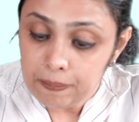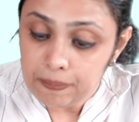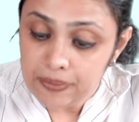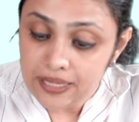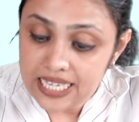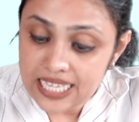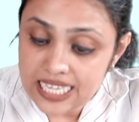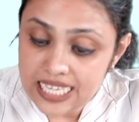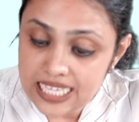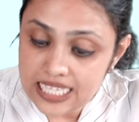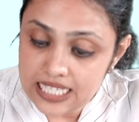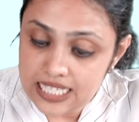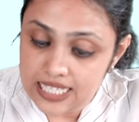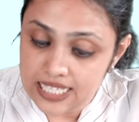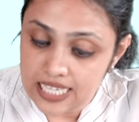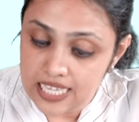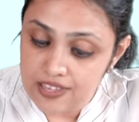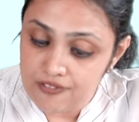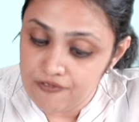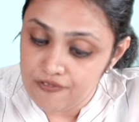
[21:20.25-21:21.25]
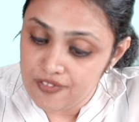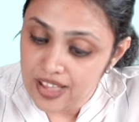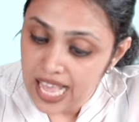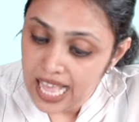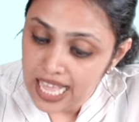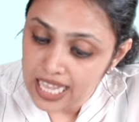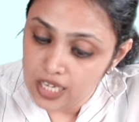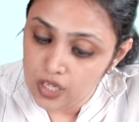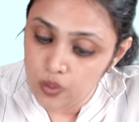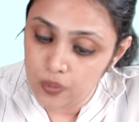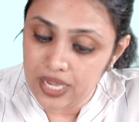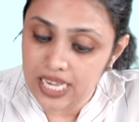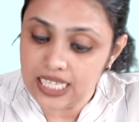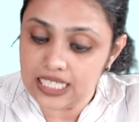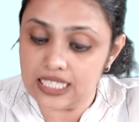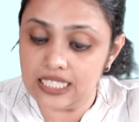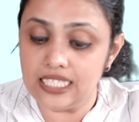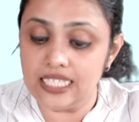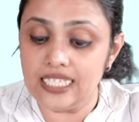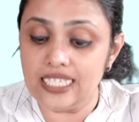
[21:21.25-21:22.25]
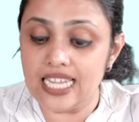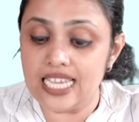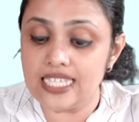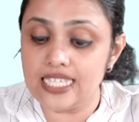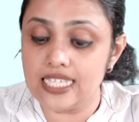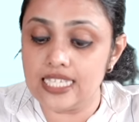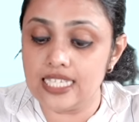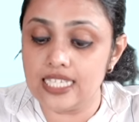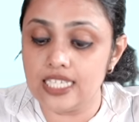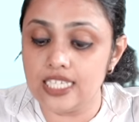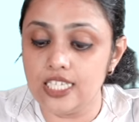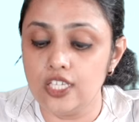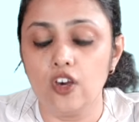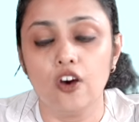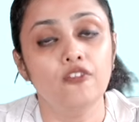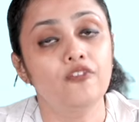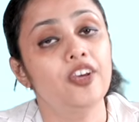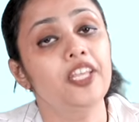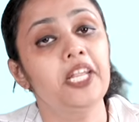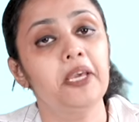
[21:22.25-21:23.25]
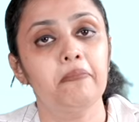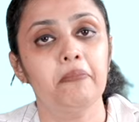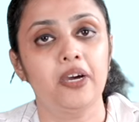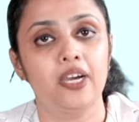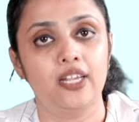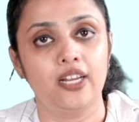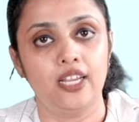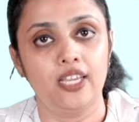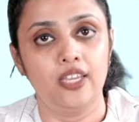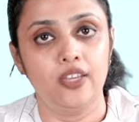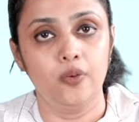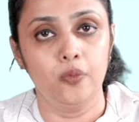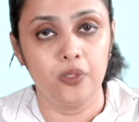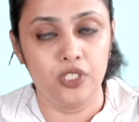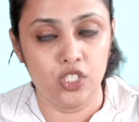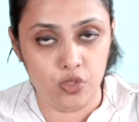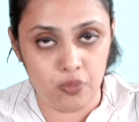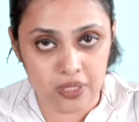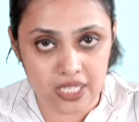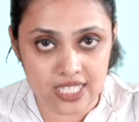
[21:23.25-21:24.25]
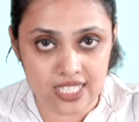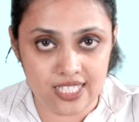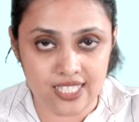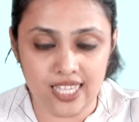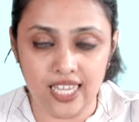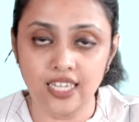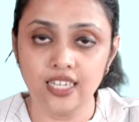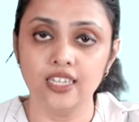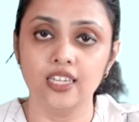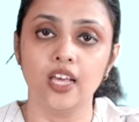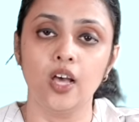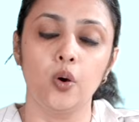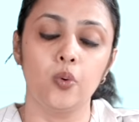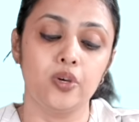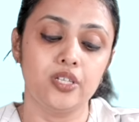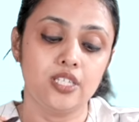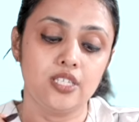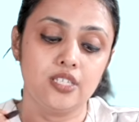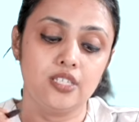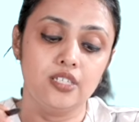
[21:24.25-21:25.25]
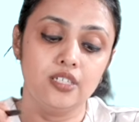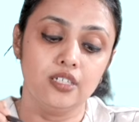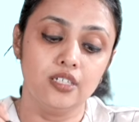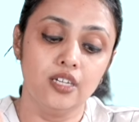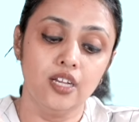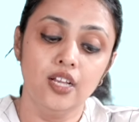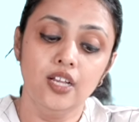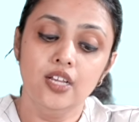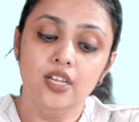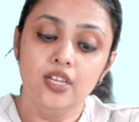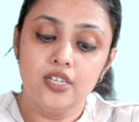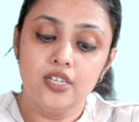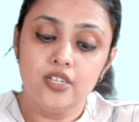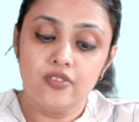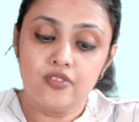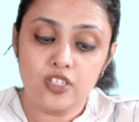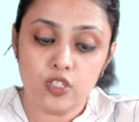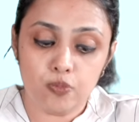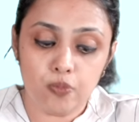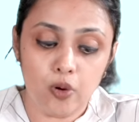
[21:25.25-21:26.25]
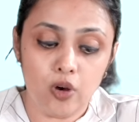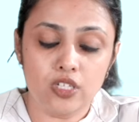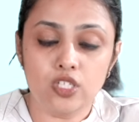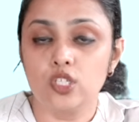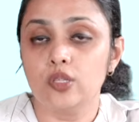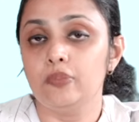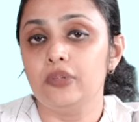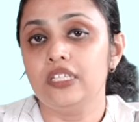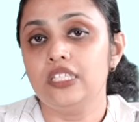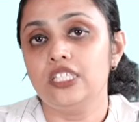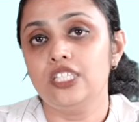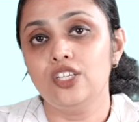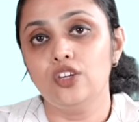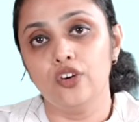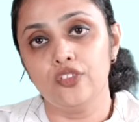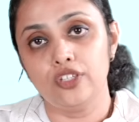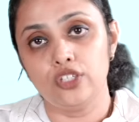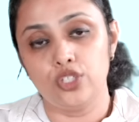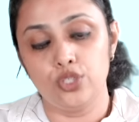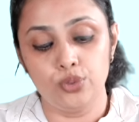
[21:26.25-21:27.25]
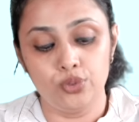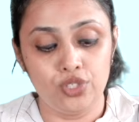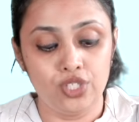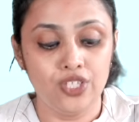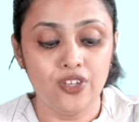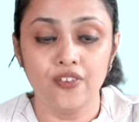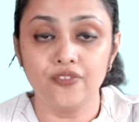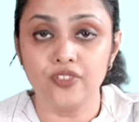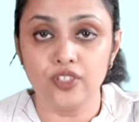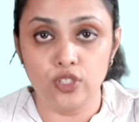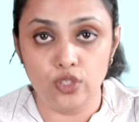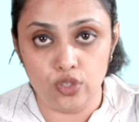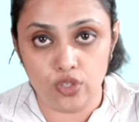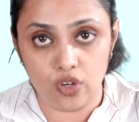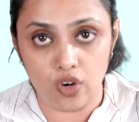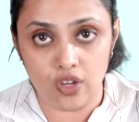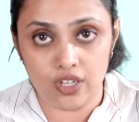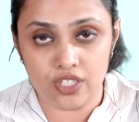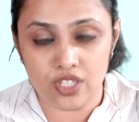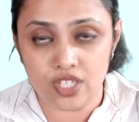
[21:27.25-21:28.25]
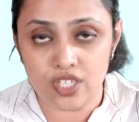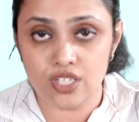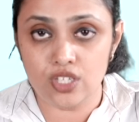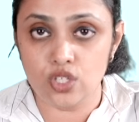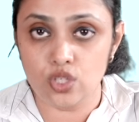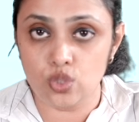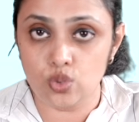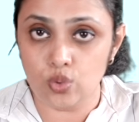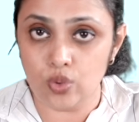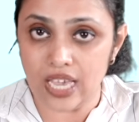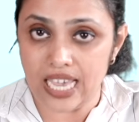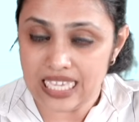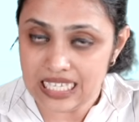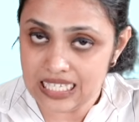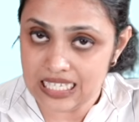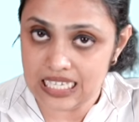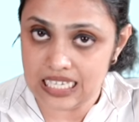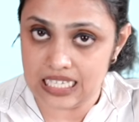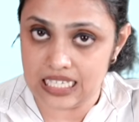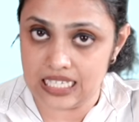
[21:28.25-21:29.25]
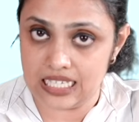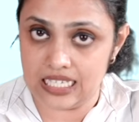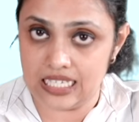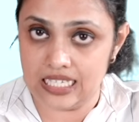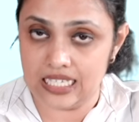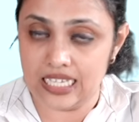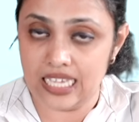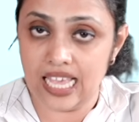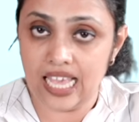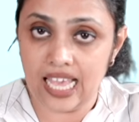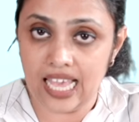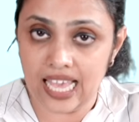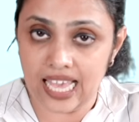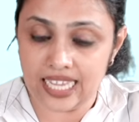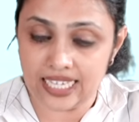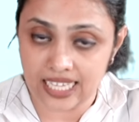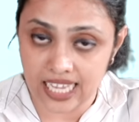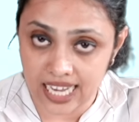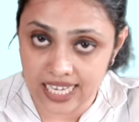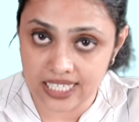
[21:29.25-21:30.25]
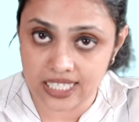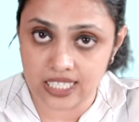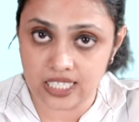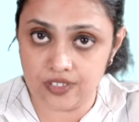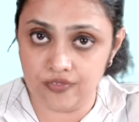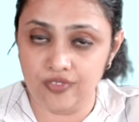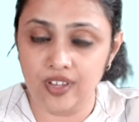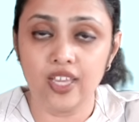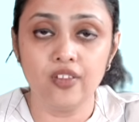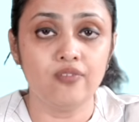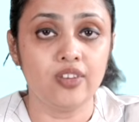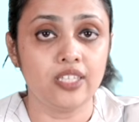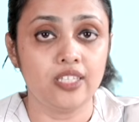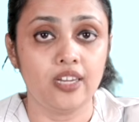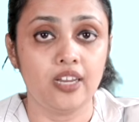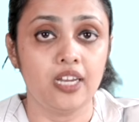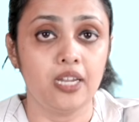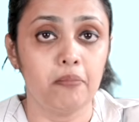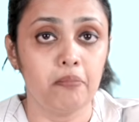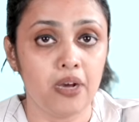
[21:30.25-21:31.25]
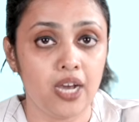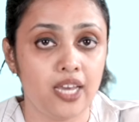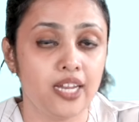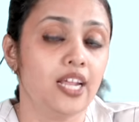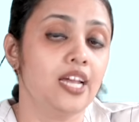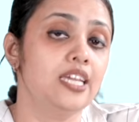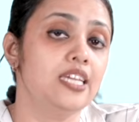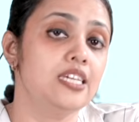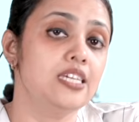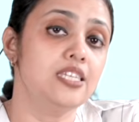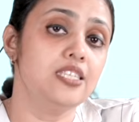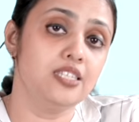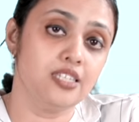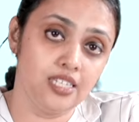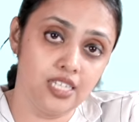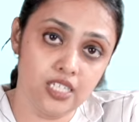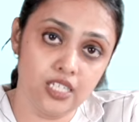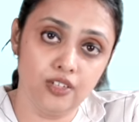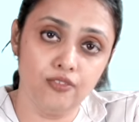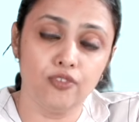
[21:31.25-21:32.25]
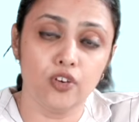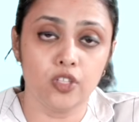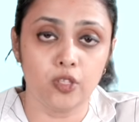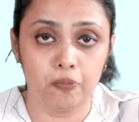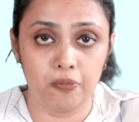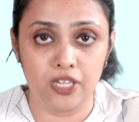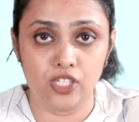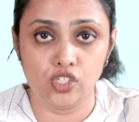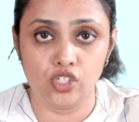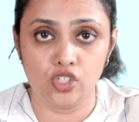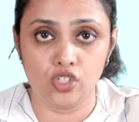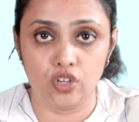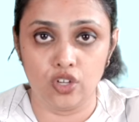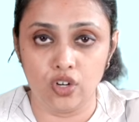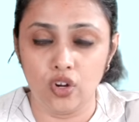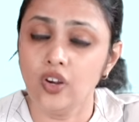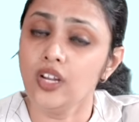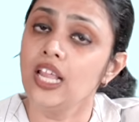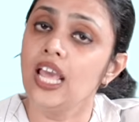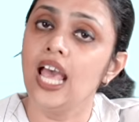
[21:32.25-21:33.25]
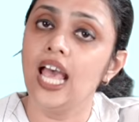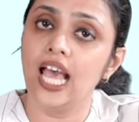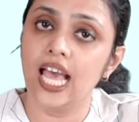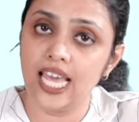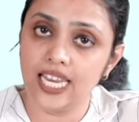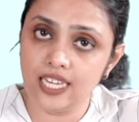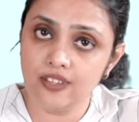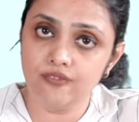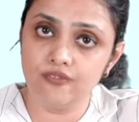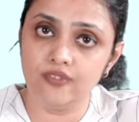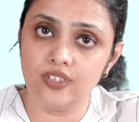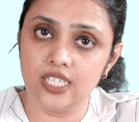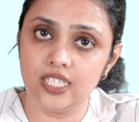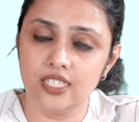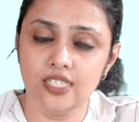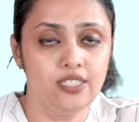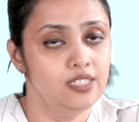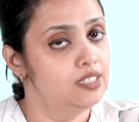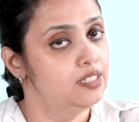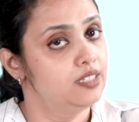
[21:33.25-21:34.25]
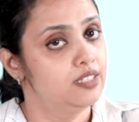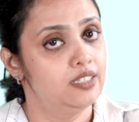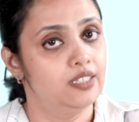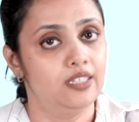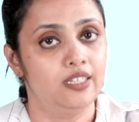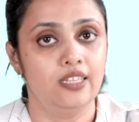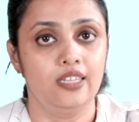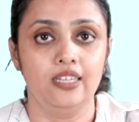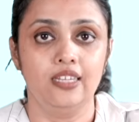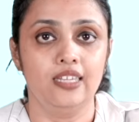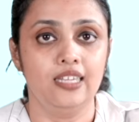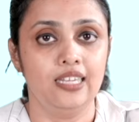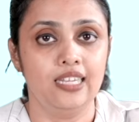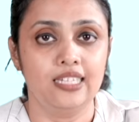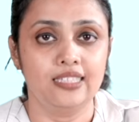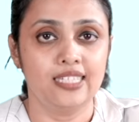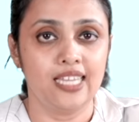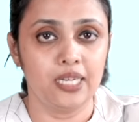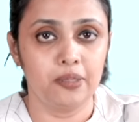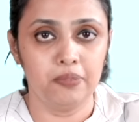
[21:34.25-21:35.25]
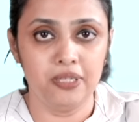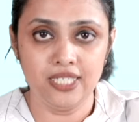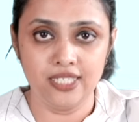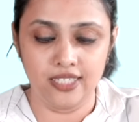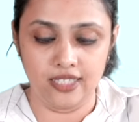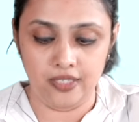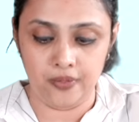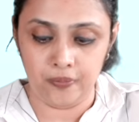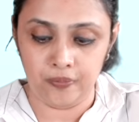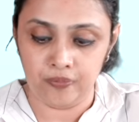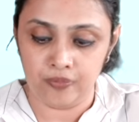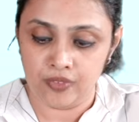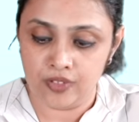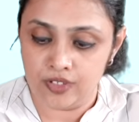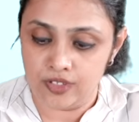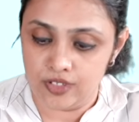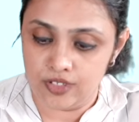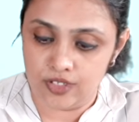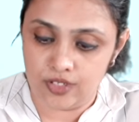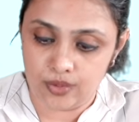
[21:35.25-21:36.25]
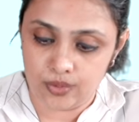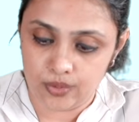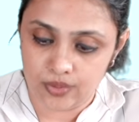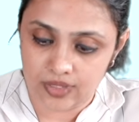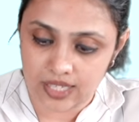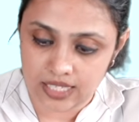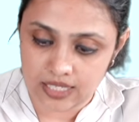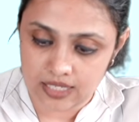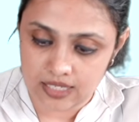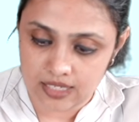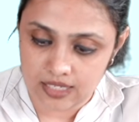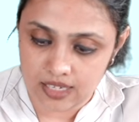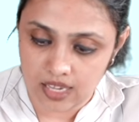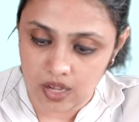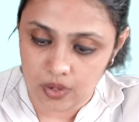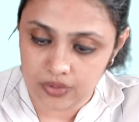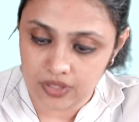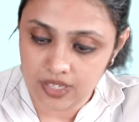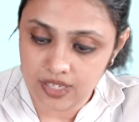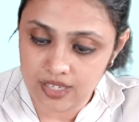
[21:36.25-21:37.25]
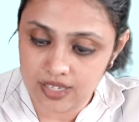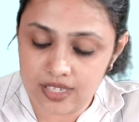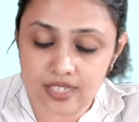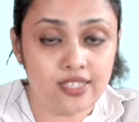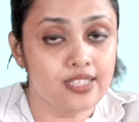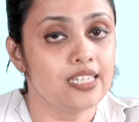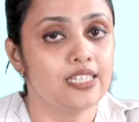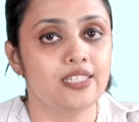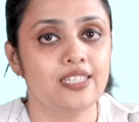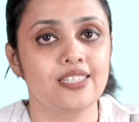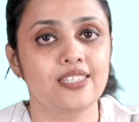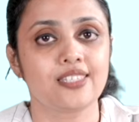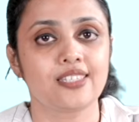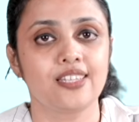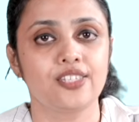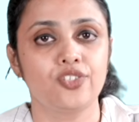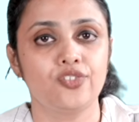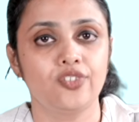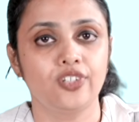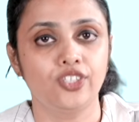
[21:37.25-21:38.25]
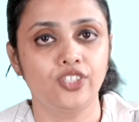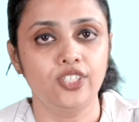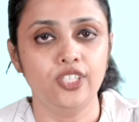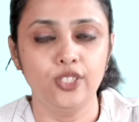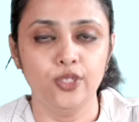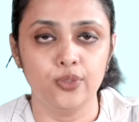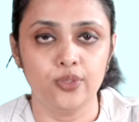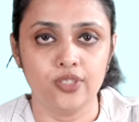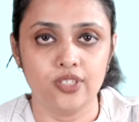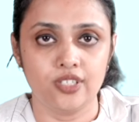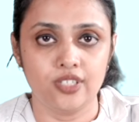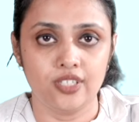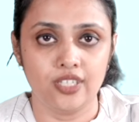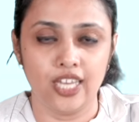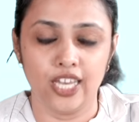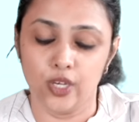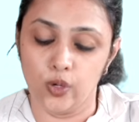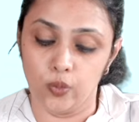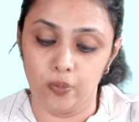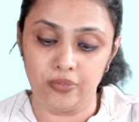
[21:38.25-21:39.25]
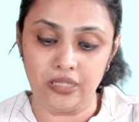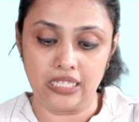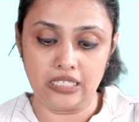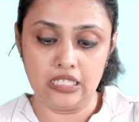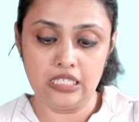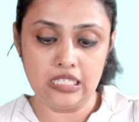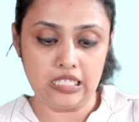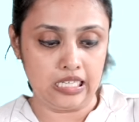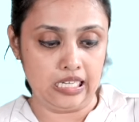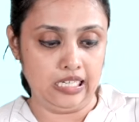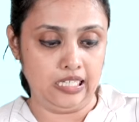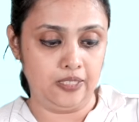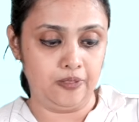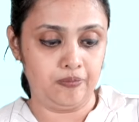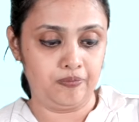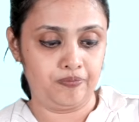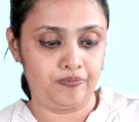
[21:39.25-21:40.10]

Please evaluate the necessity of an MRI, which means that now it's the responsibility or the duty of the neurologist to assess and identify whether an MRI is needed for the patient or not, and if needed, let that be done. So that is how the sentence construction goes. I hope that is clear.